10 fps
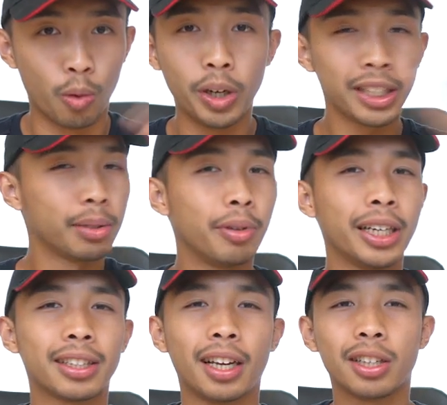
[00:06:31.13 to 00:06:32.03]
Which
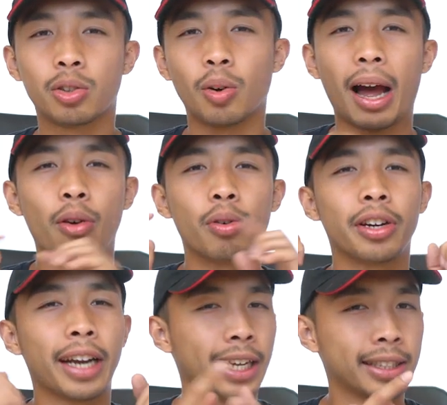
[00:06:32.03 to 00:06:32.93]
brings us to our
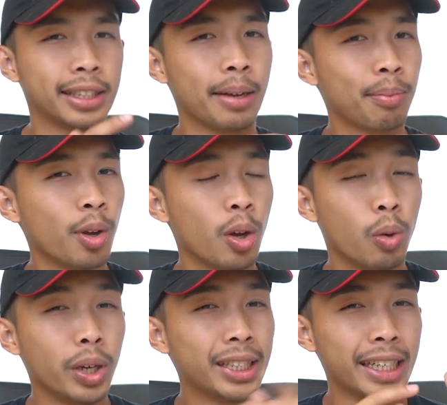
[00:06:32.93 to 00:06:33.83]
next tip,
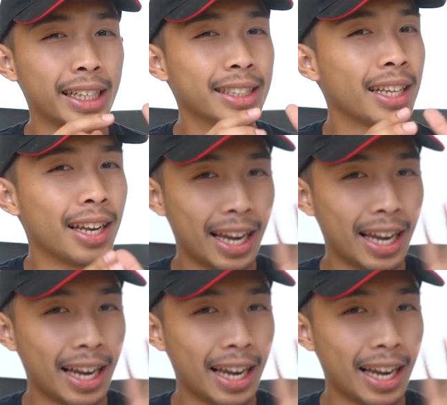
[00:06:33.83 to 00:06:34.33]
which is